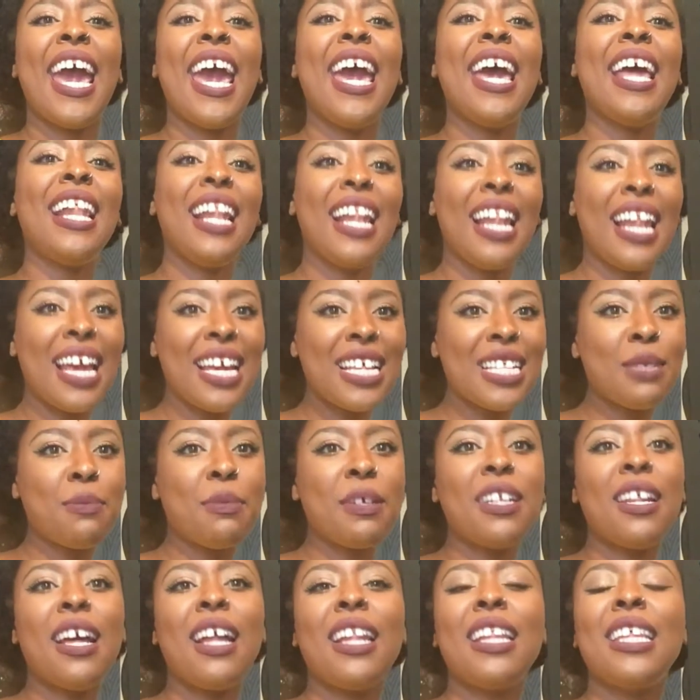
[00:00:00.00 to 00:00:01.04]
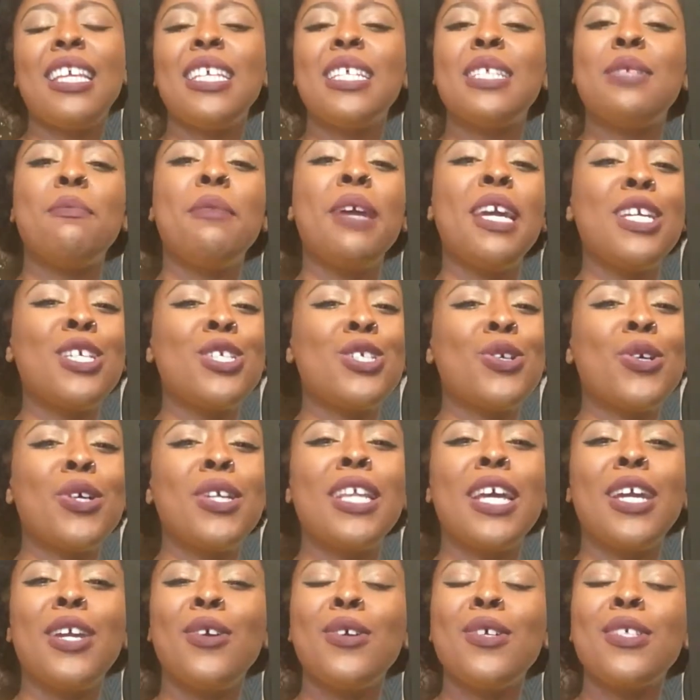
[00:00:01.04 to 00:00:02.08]
And last but not least, make sure
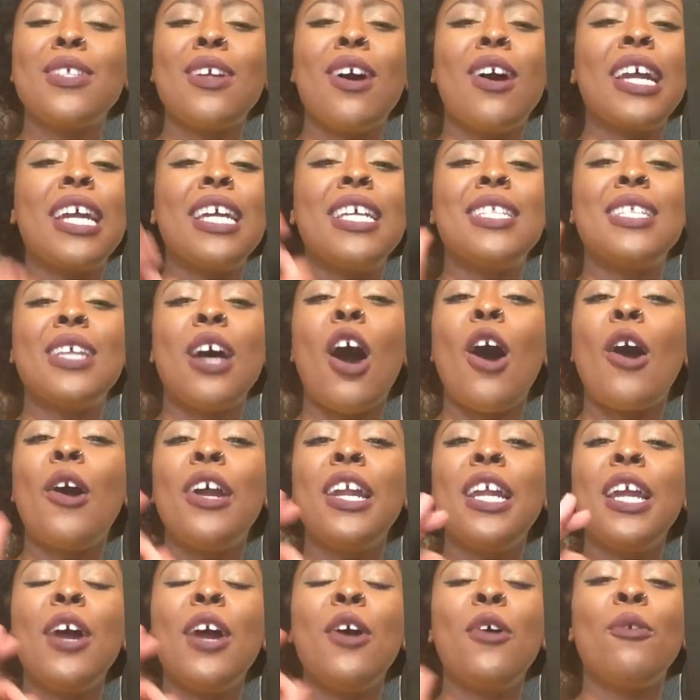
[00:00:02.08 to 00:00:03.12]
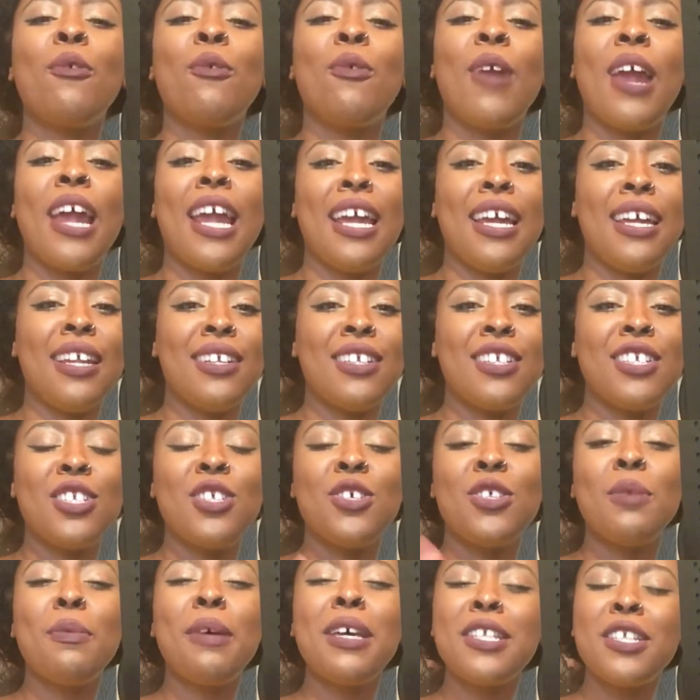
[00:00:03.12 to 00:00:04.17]
that your song is already arranged
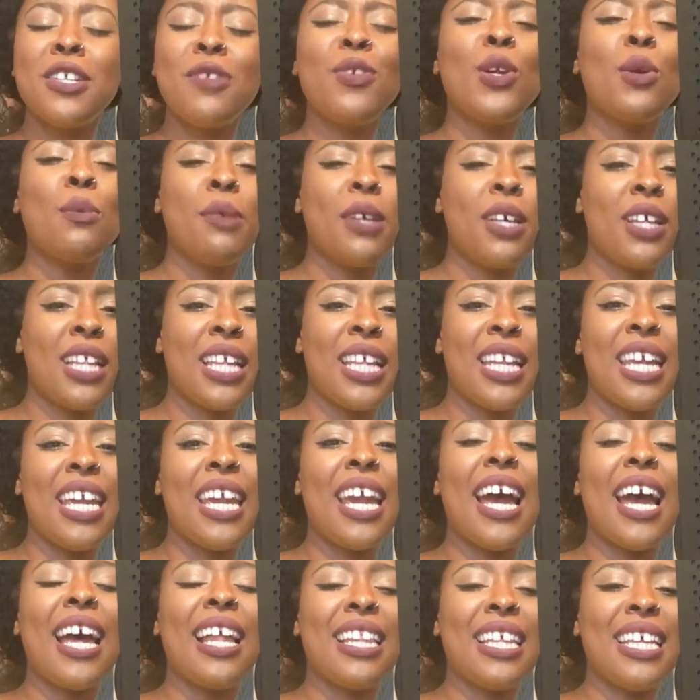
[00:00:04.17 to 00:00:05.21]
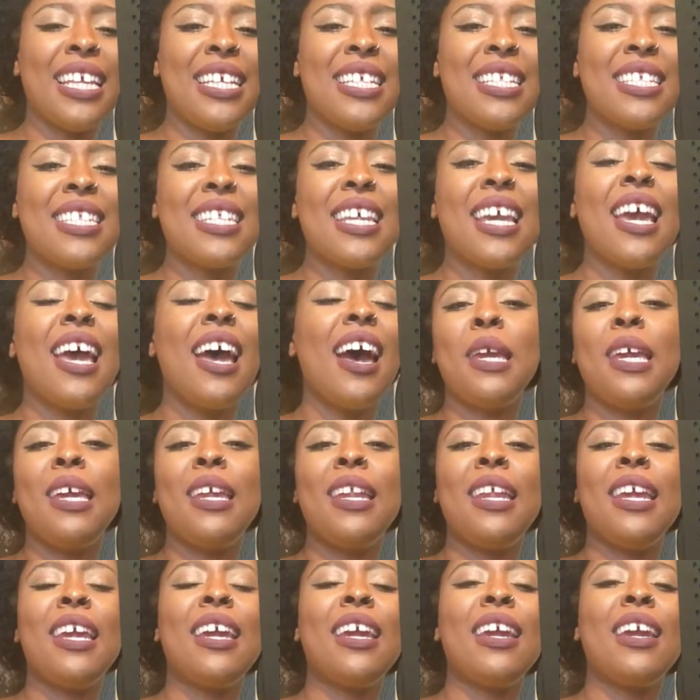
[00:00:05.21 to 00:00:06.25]
to the best of your ability, at least.
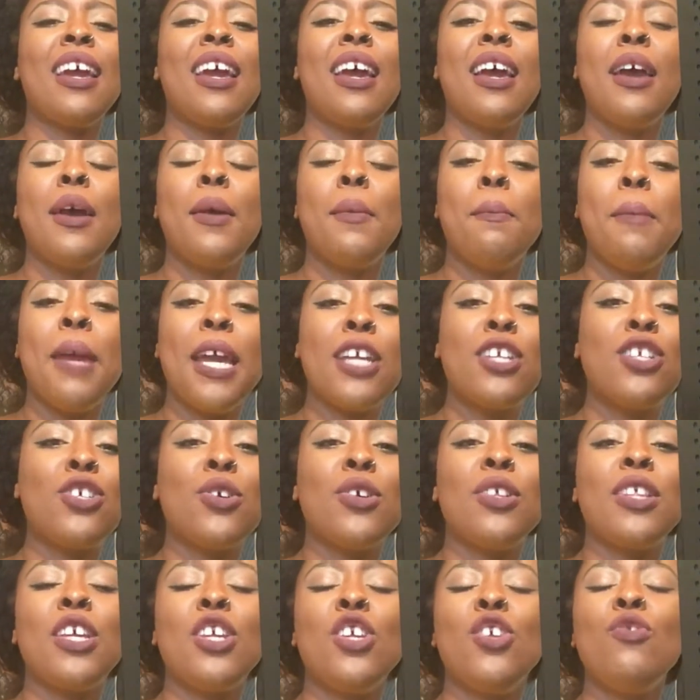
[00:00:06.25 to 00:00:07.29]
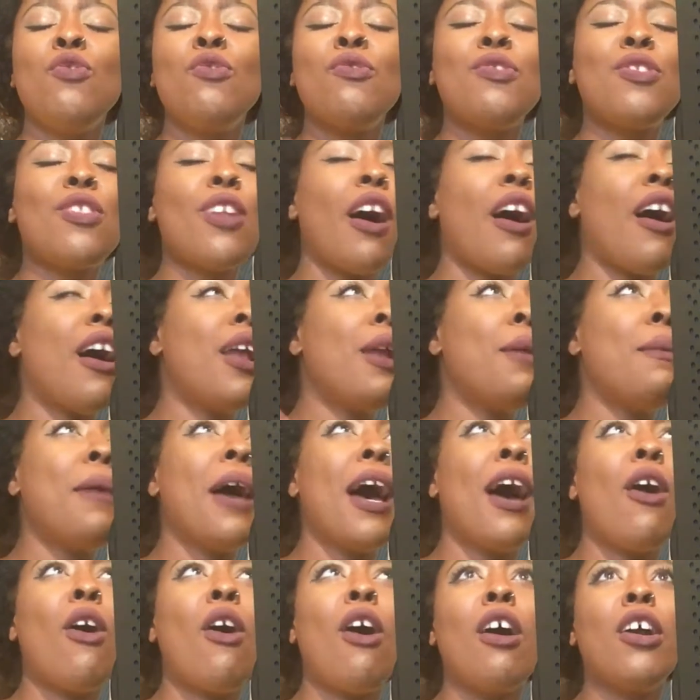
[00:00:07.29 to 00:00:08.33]
Meaning, make sure that you've thought
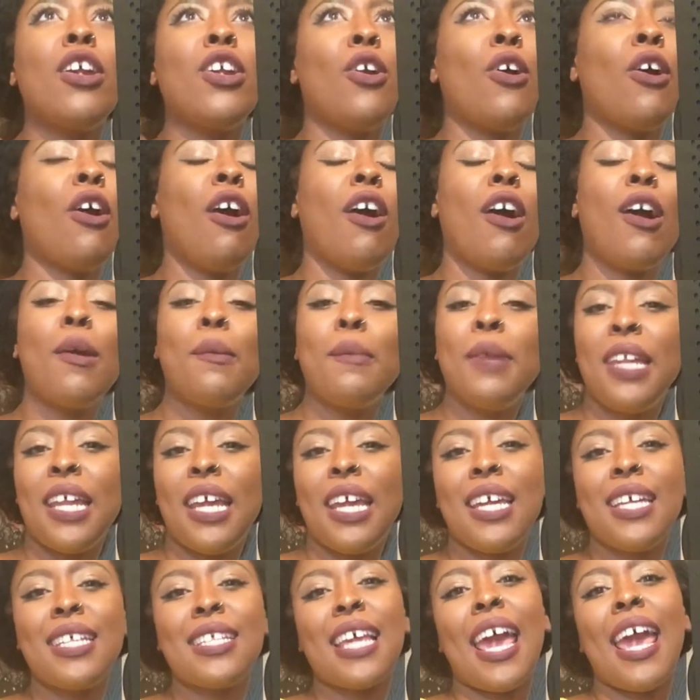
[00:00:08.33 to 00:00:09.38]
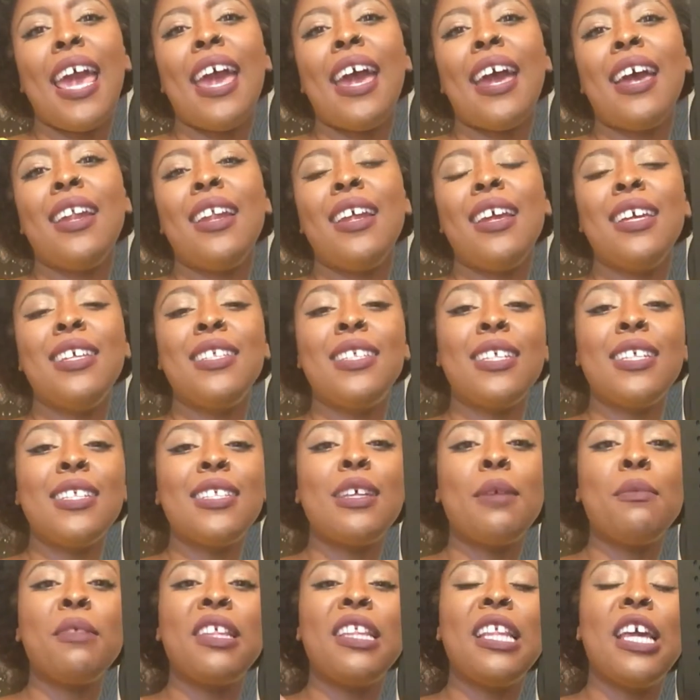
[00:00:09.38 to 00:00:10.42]
about your harmonies, and is it
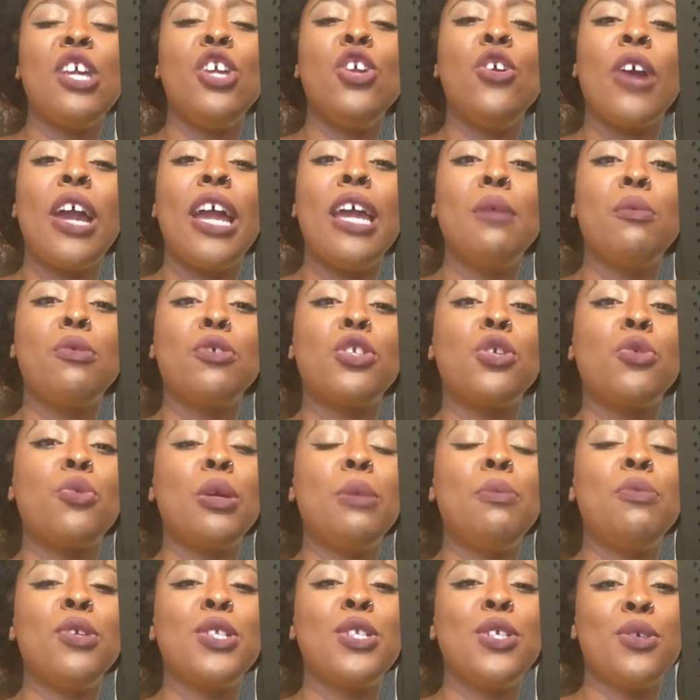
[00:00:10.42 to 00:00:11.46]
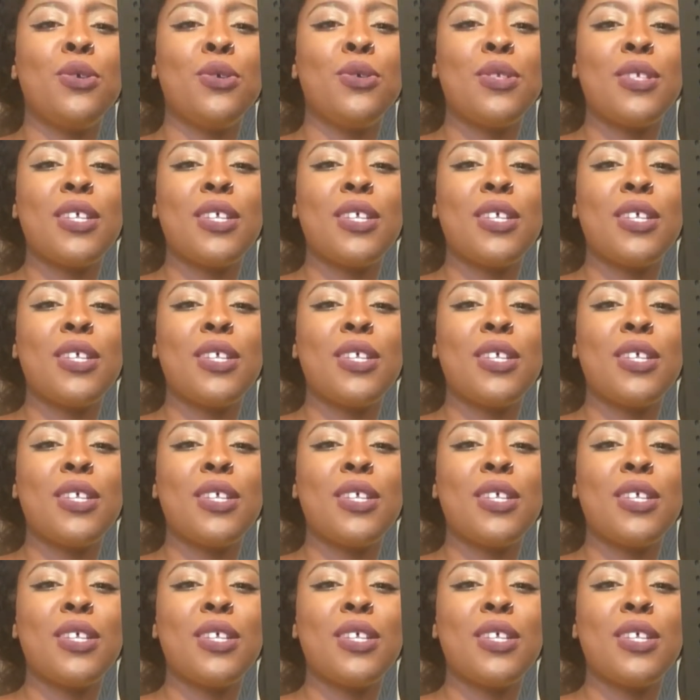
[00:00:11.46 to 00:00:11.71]
something that you're able to reproduce?